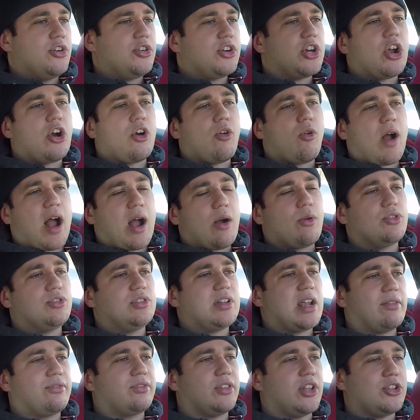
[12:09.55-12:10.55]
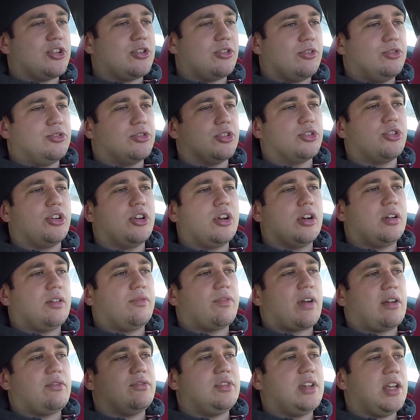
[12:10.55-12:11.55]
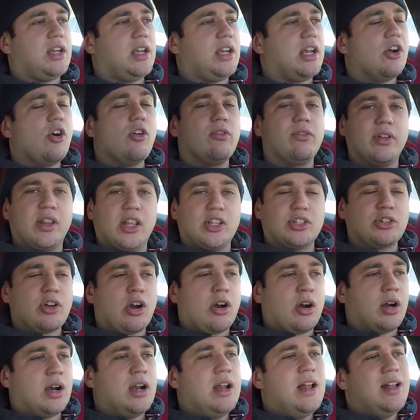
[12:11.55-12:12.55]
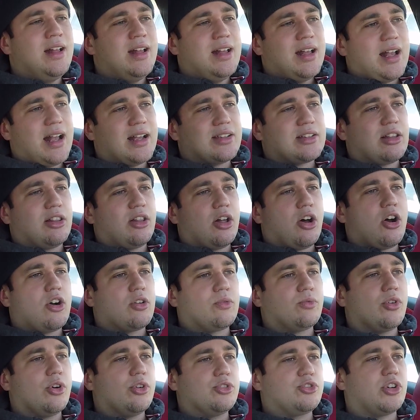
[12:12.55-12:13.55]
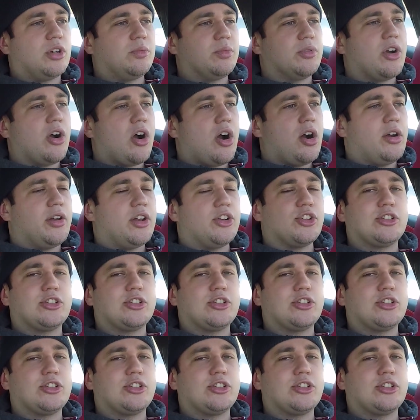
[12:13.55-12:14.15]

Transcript: No, I would definitely choose the 335D over this car as a long road trip car.